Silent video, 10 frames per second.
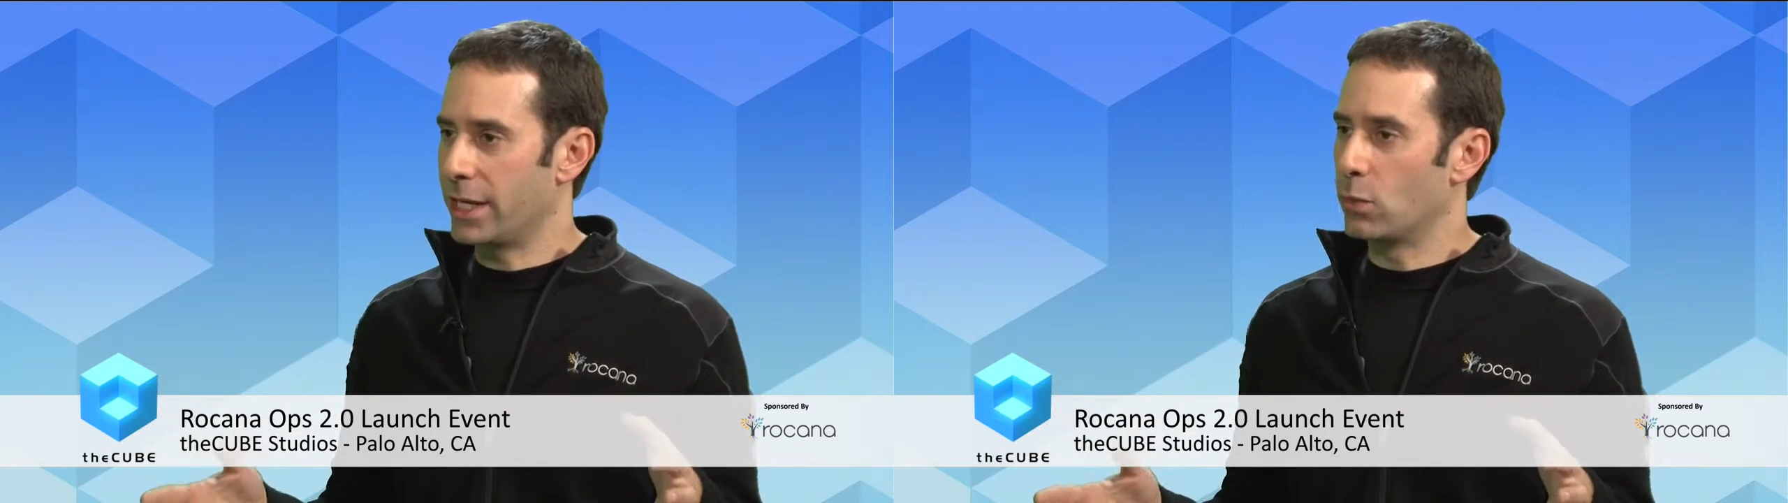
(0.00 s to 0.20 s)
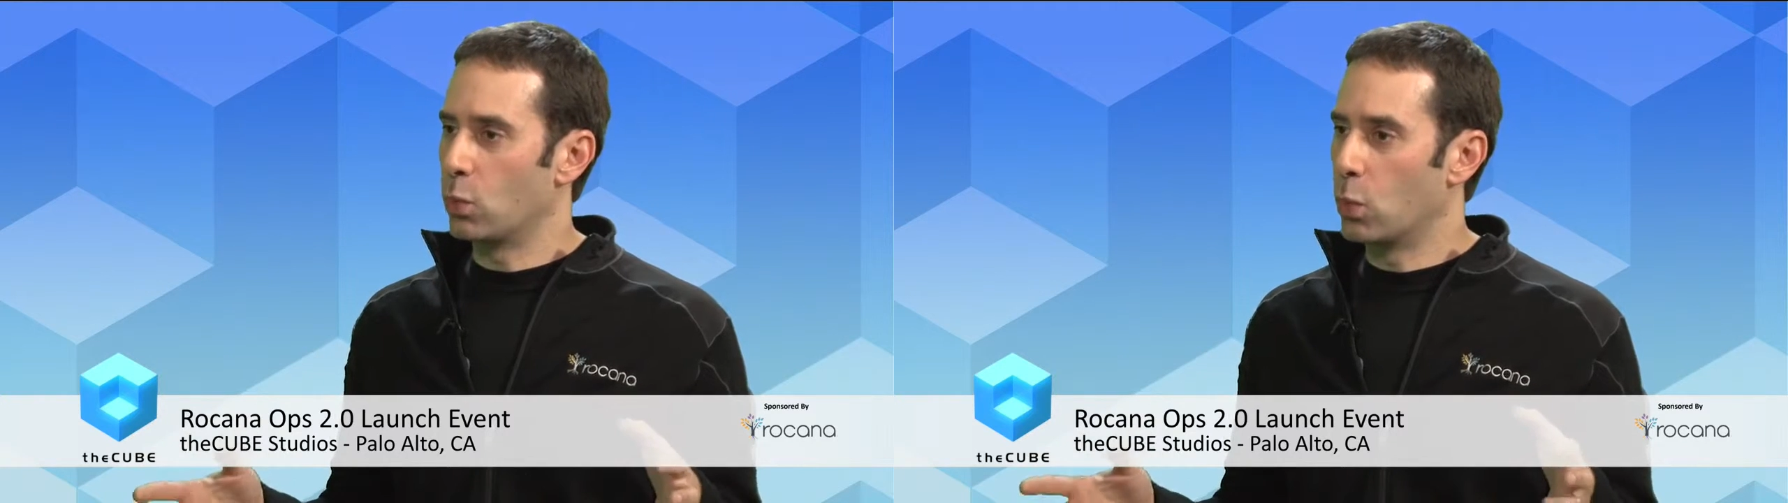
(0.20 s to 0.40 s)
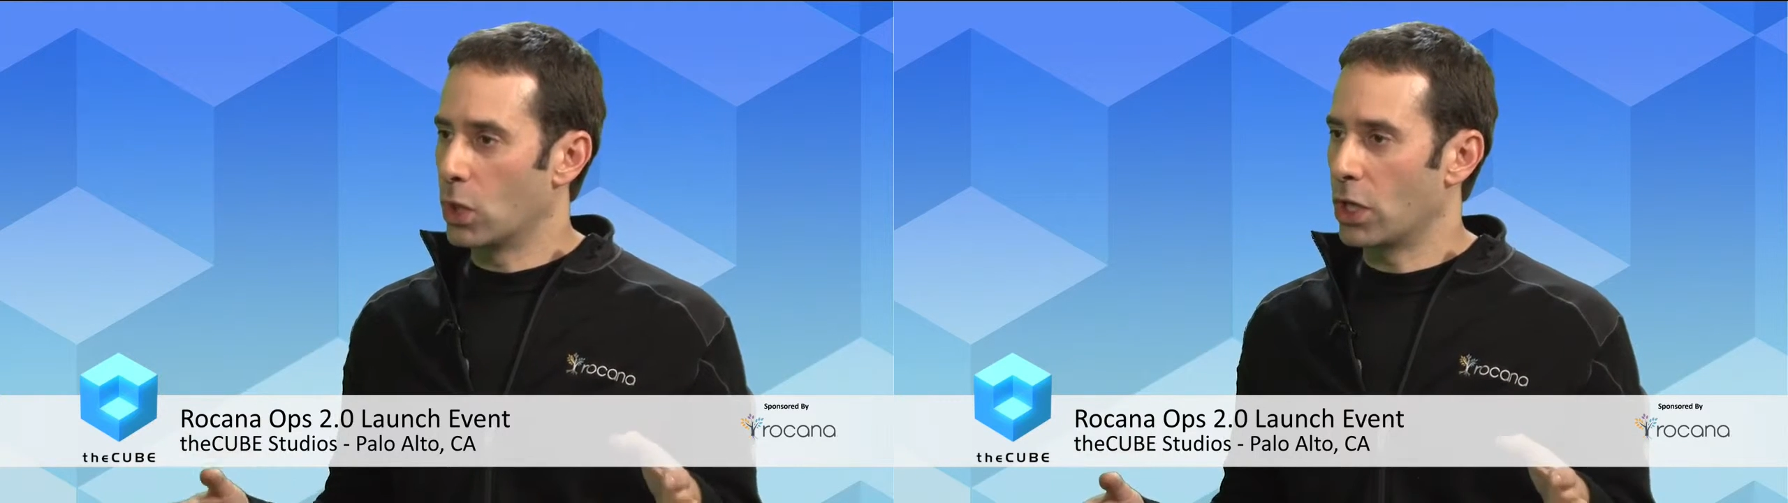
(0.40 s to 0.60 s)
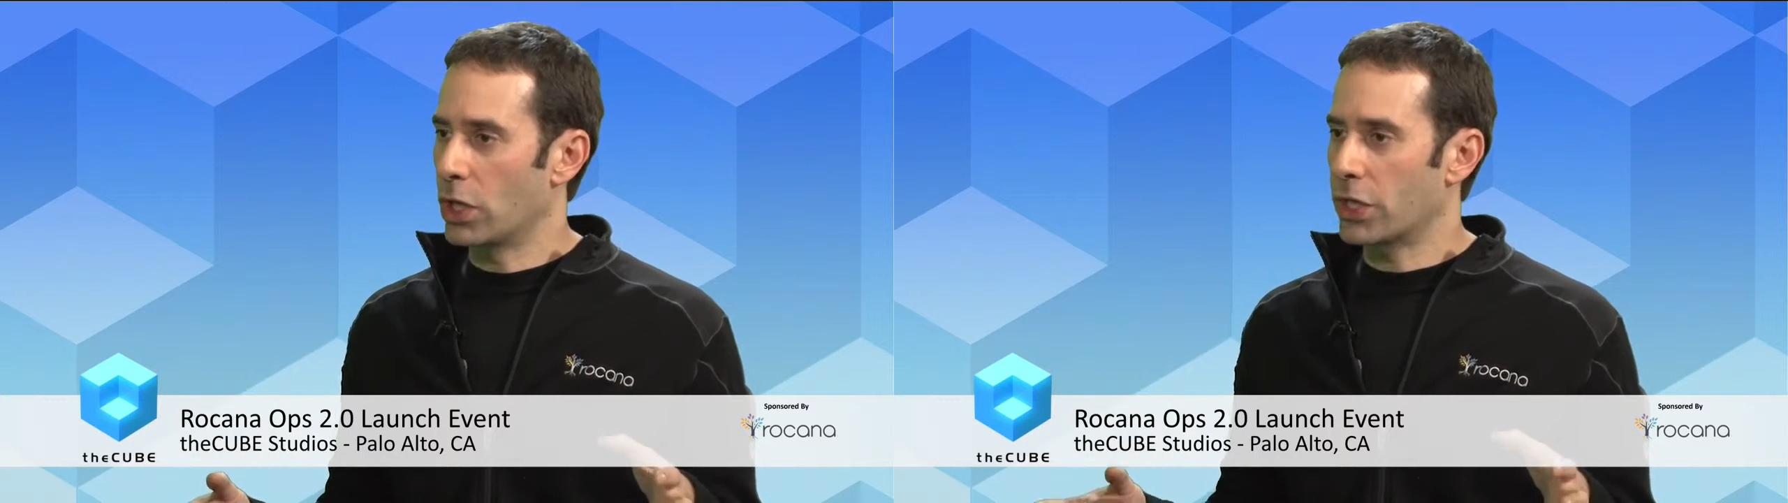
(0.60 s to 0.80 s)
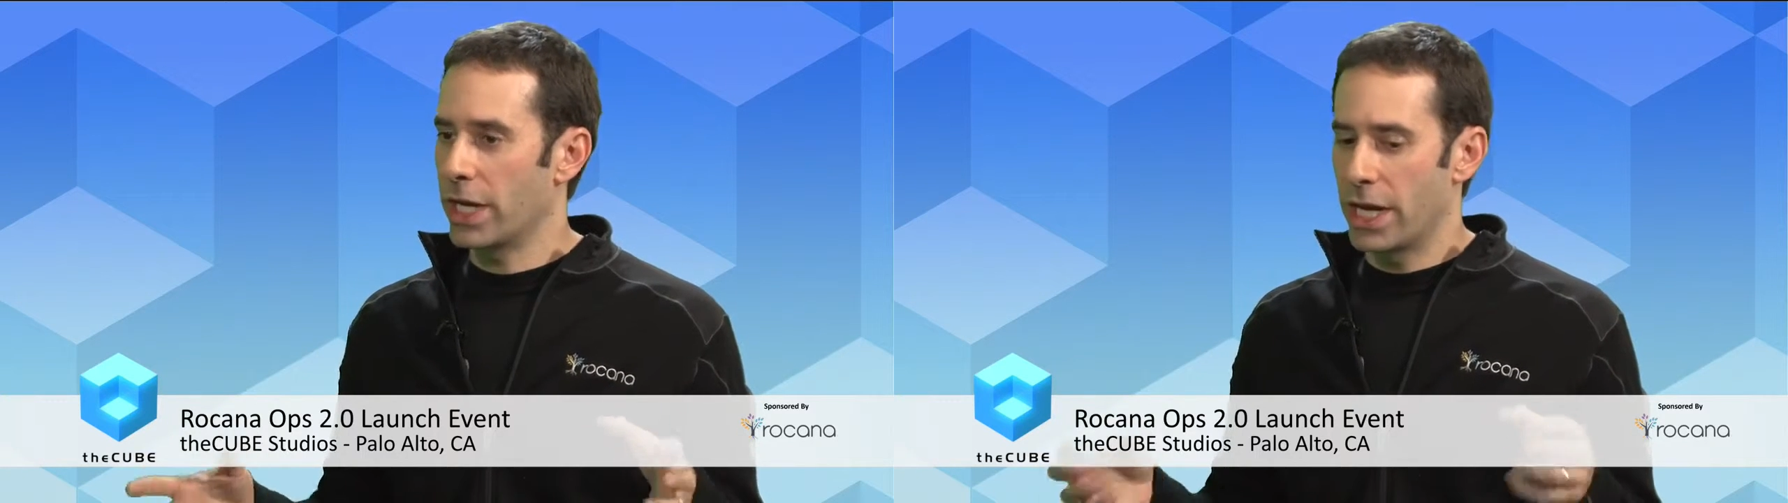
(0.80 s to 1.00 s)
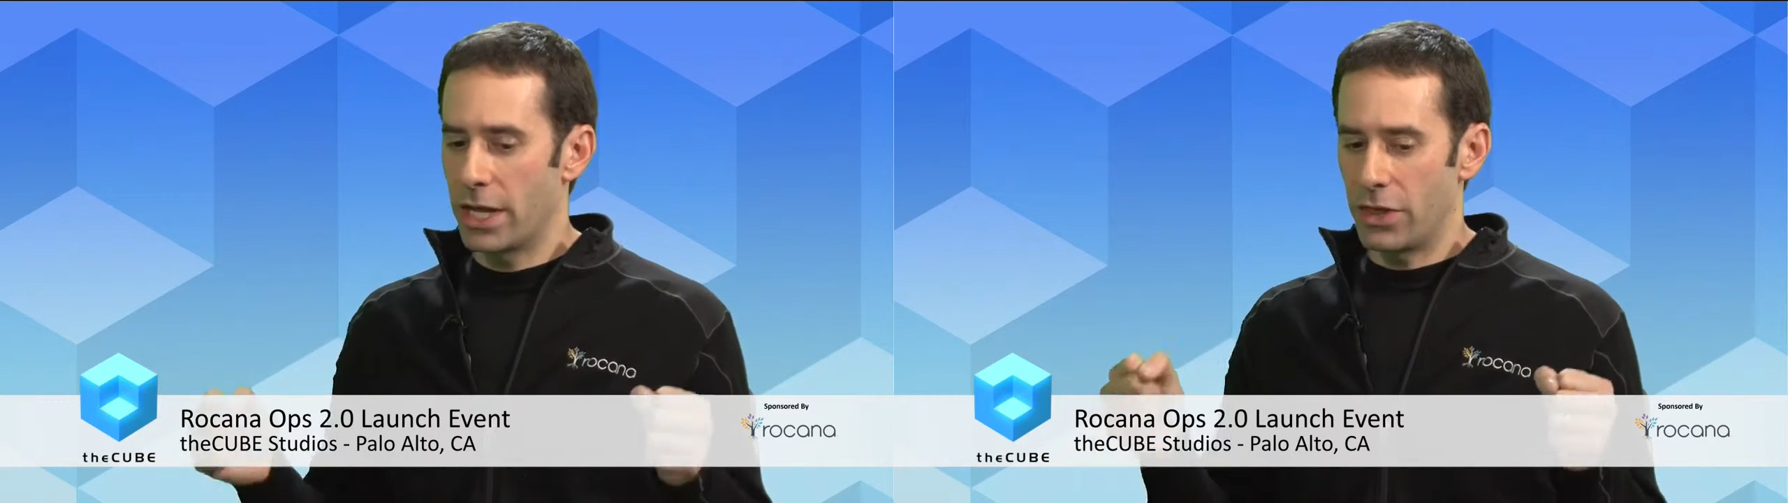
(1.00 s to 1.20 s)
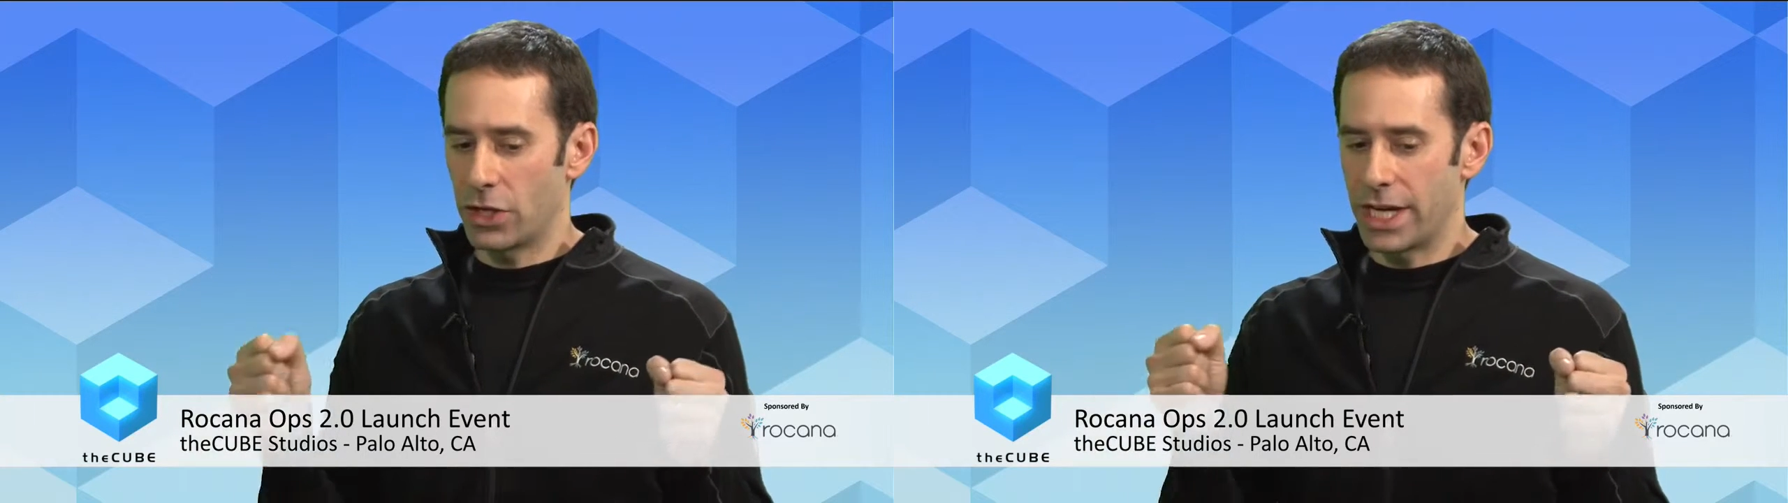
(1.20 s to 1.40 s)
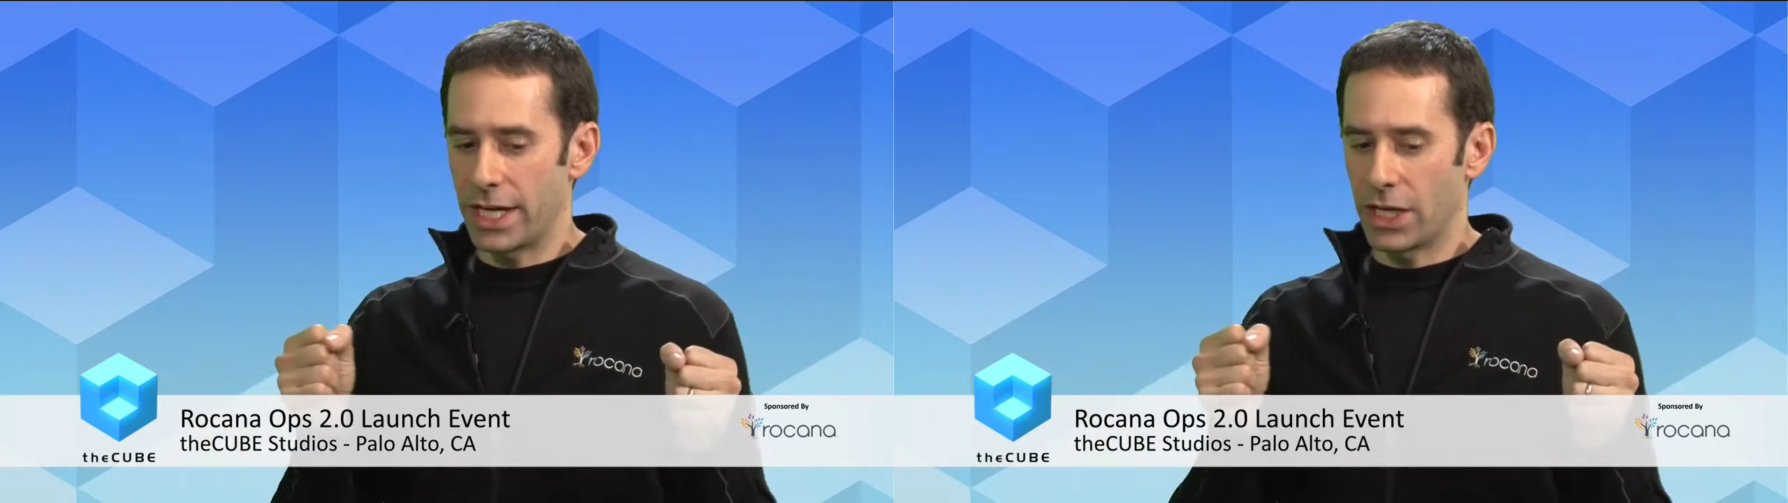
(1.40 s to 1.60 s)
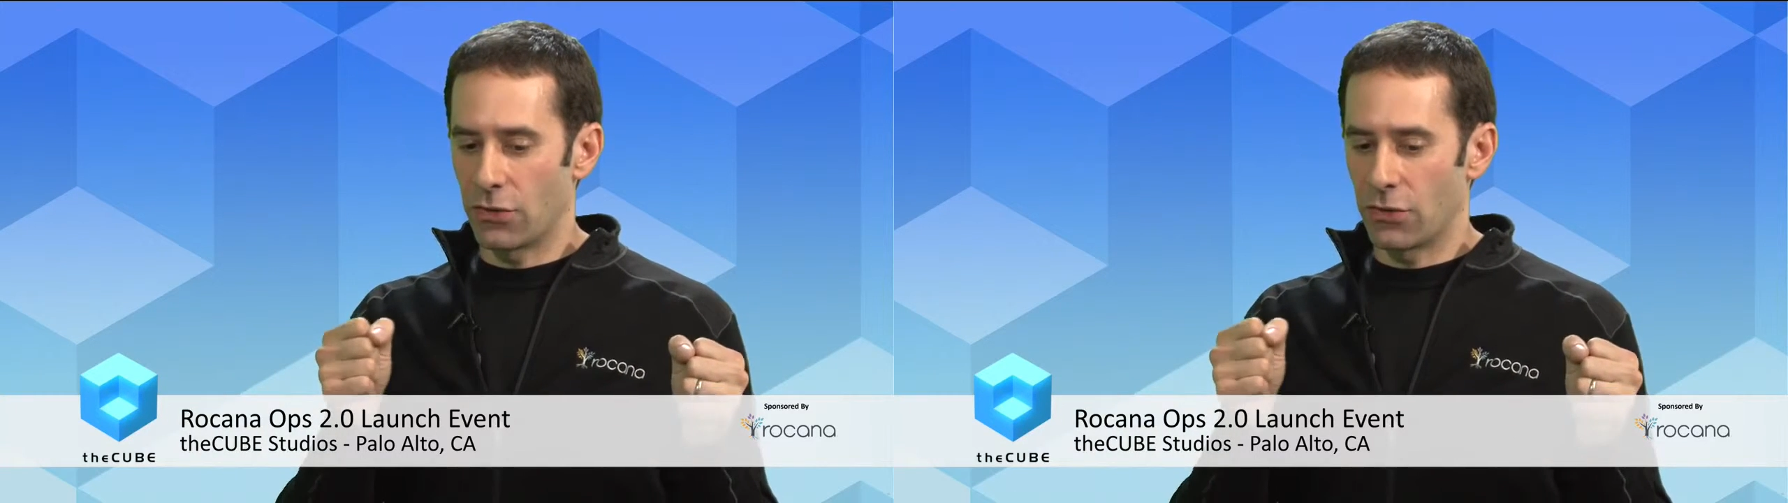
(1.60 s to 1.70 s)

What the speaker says: work, they're getting